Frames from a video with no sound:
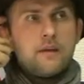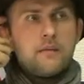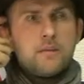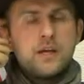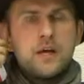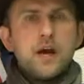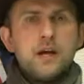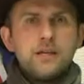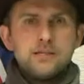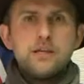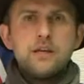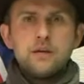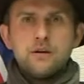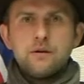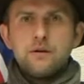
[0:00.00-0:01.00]
because
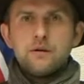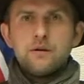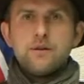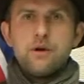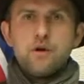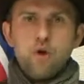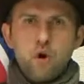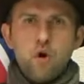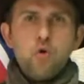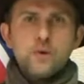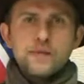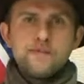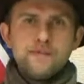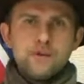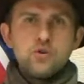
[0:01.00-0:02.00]
they're
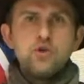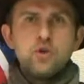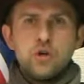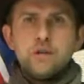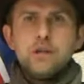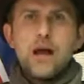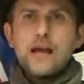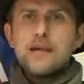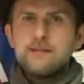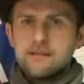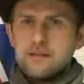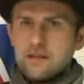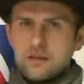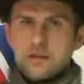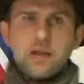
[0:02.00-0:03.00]
always
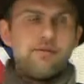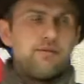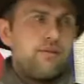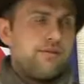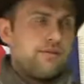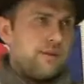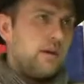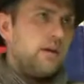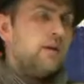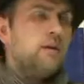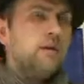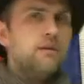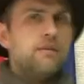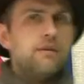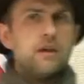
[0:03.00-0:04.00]
visualizing everything,
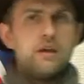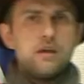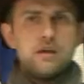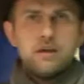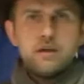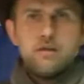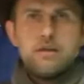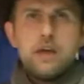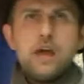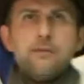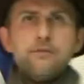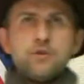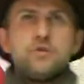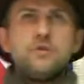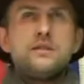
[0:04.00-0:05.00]
they
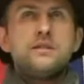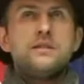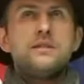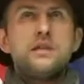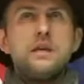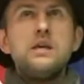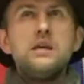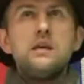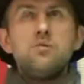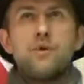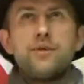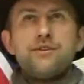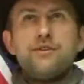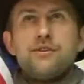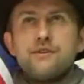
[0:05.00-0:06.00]
have to see
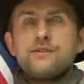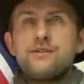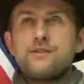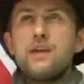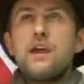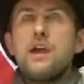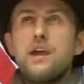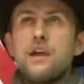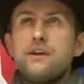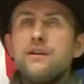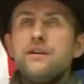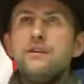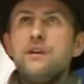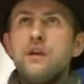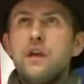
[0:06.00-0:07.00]
what they're
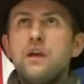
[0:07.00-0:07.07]
saying.